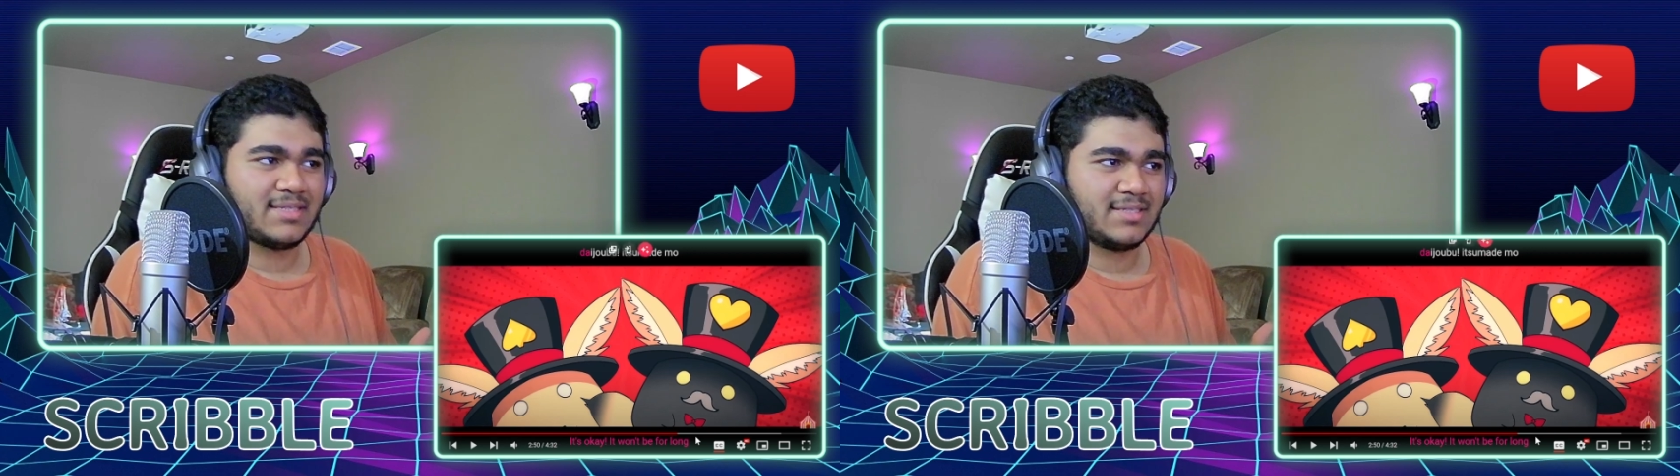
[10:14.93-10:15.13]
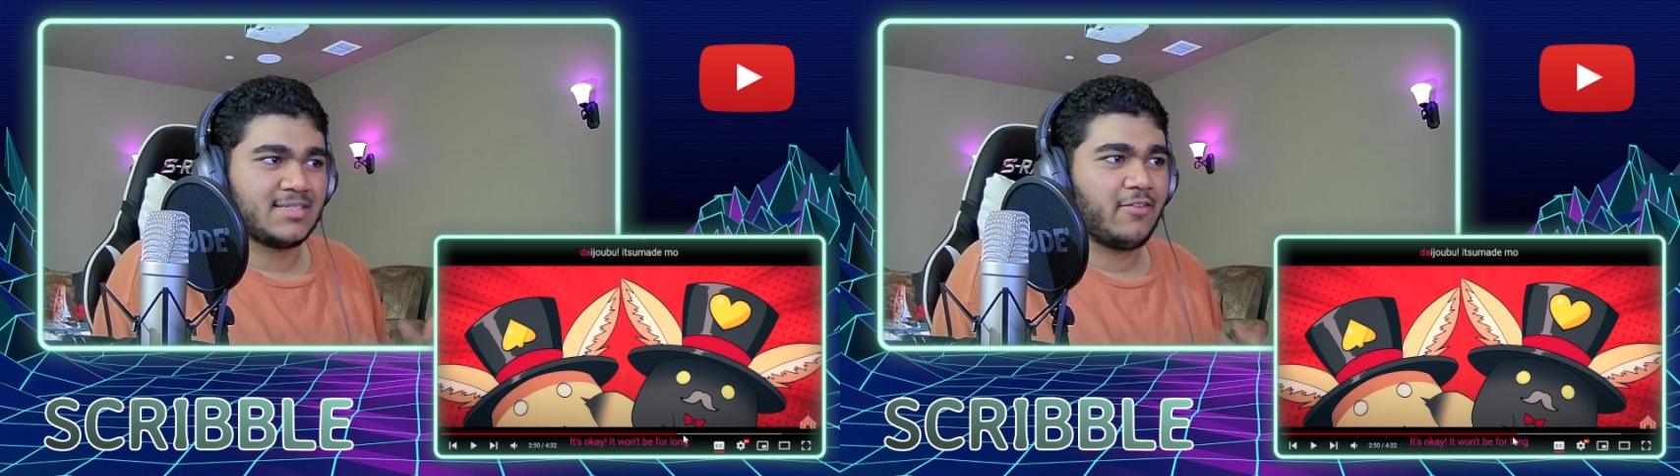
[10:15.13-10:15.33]

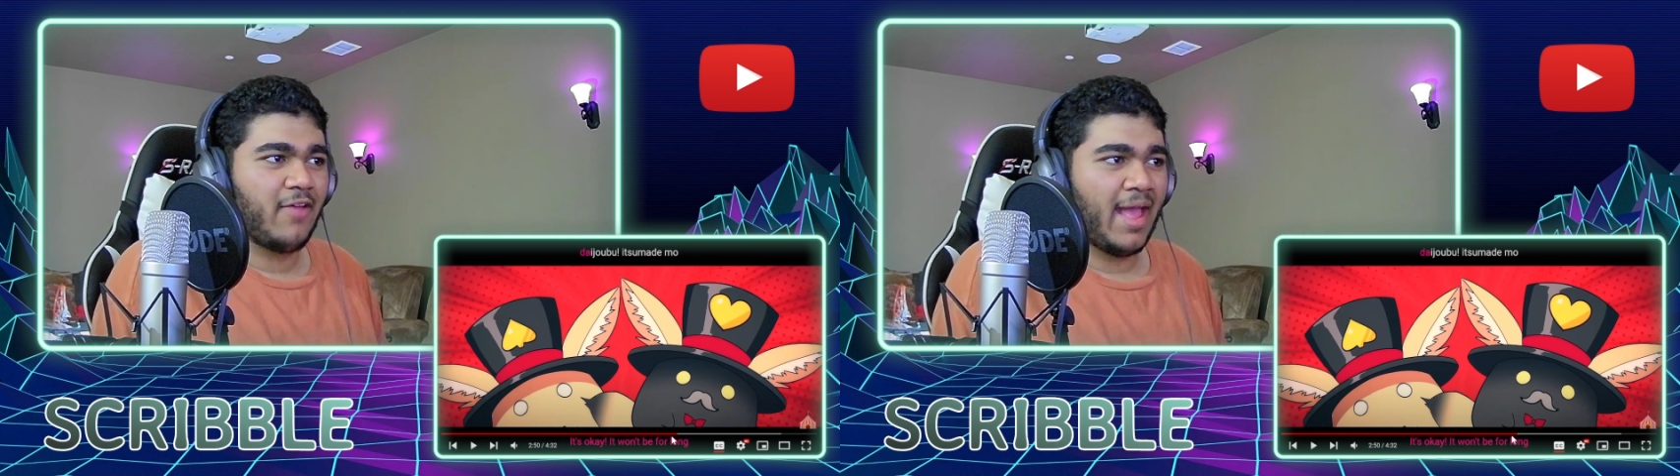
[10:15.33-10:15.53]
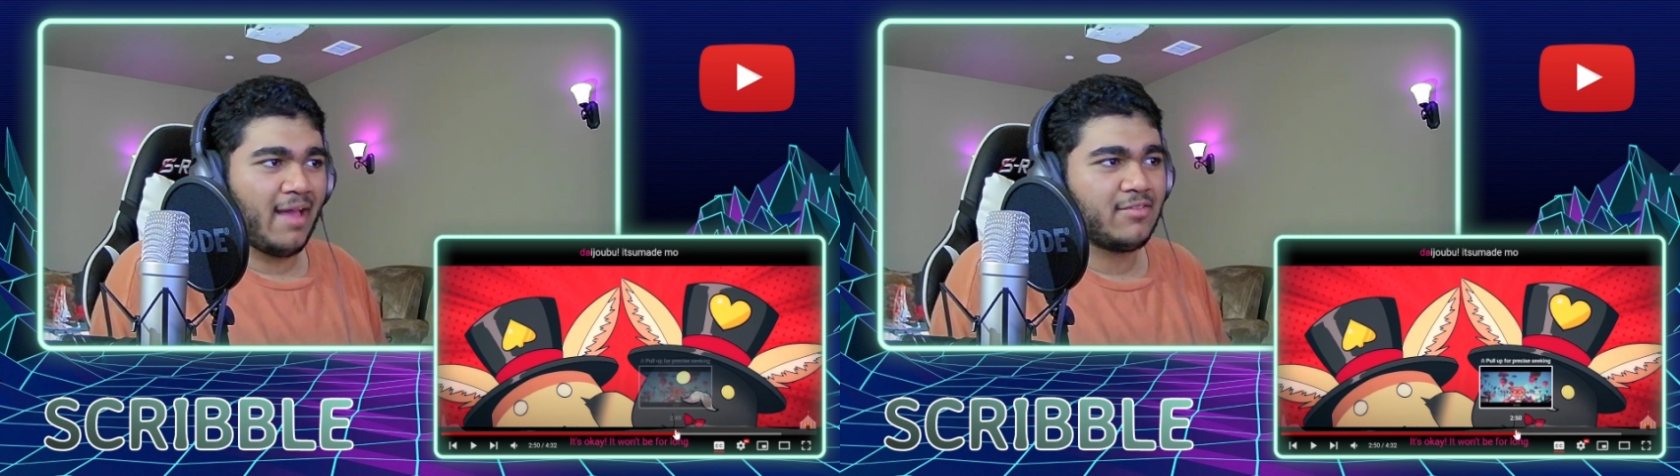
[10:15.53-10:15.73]
instead of
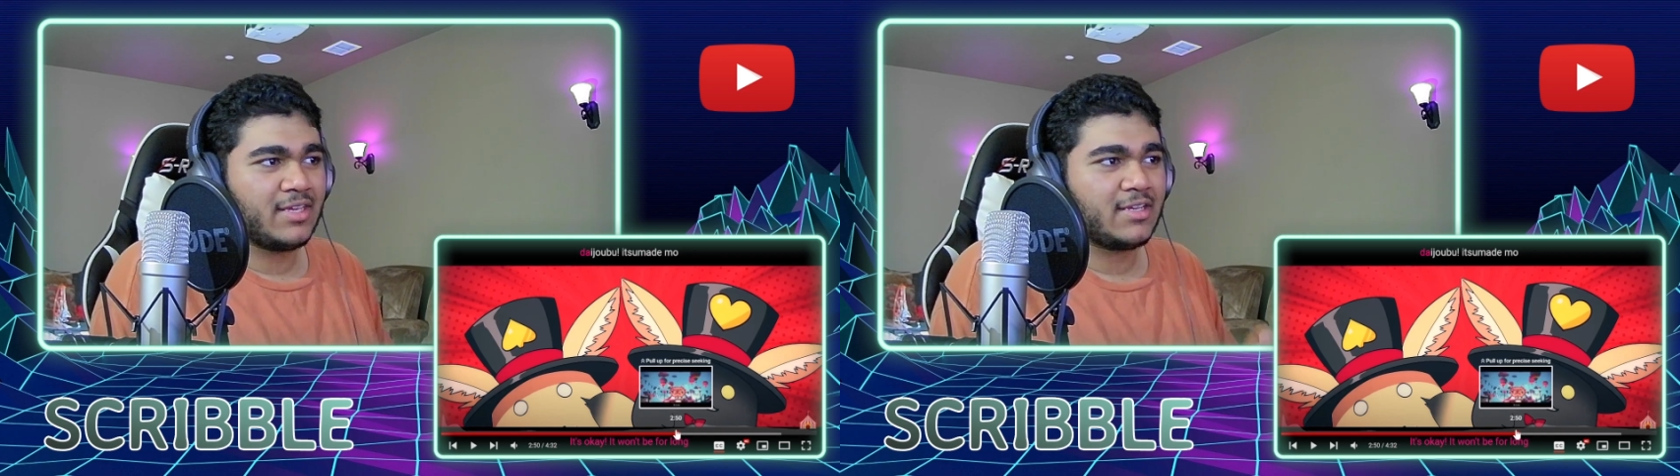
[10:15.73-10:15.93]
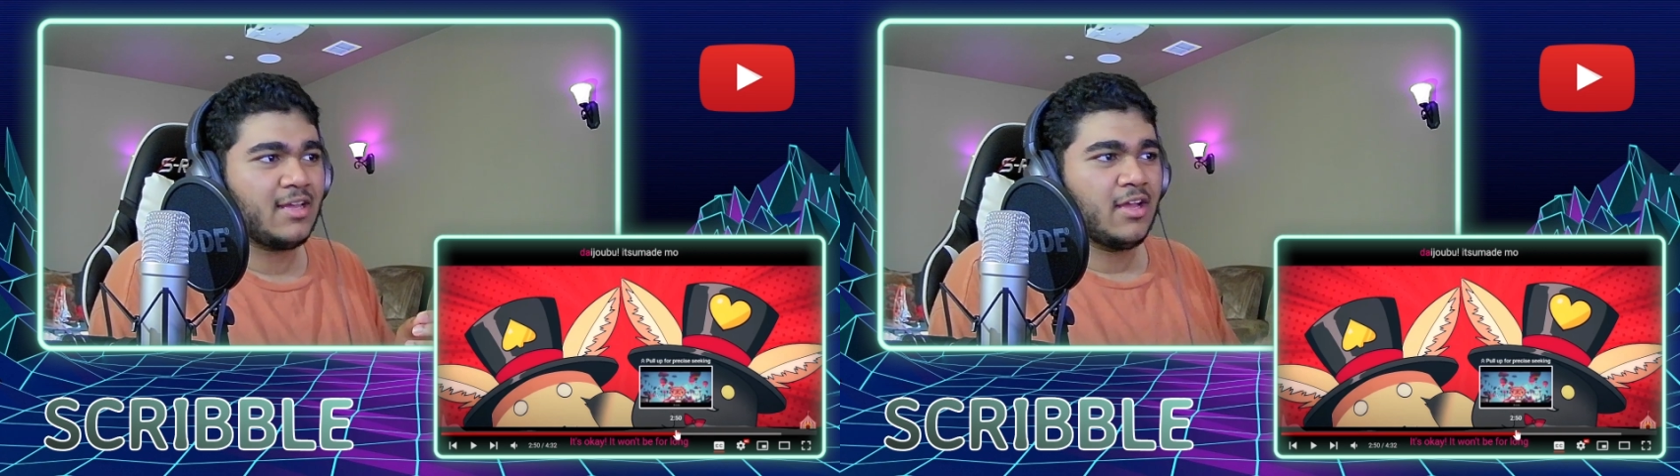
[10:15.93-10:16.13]

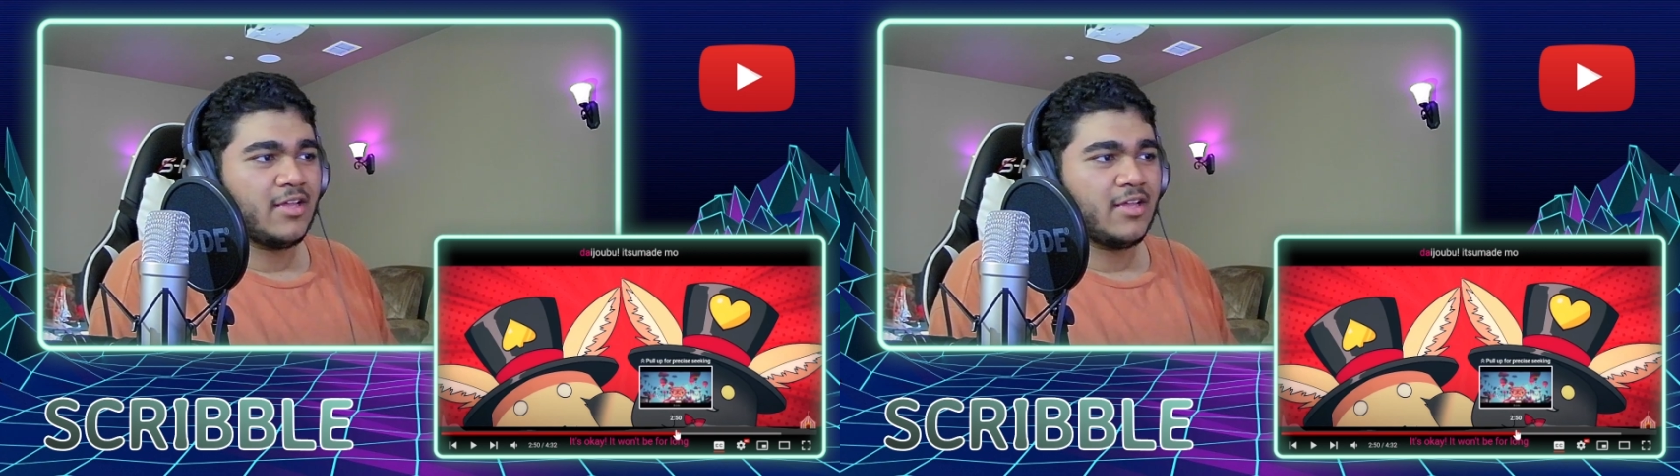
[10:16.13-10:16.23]
having